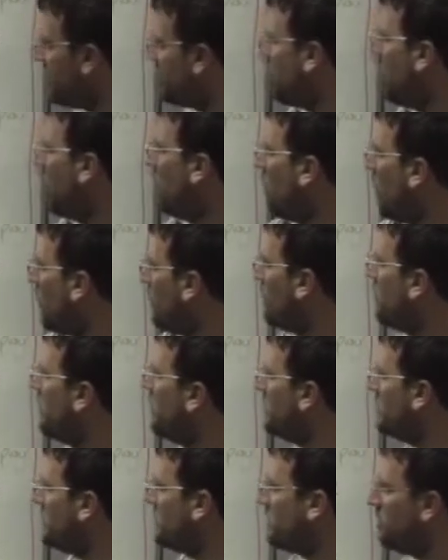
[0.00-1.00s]
is our
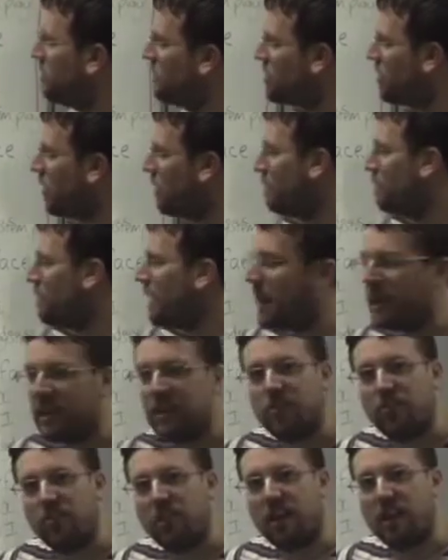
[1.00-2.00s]
operating system has got to
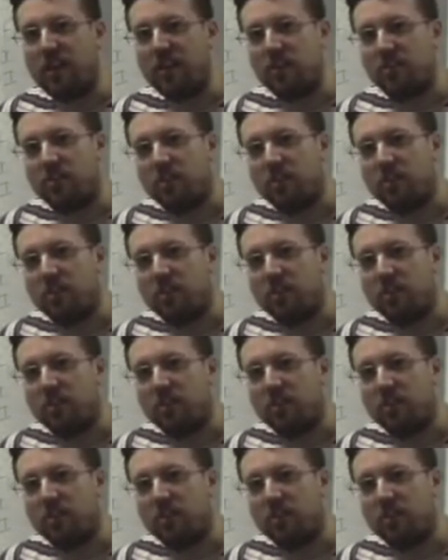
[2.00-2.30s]
manage that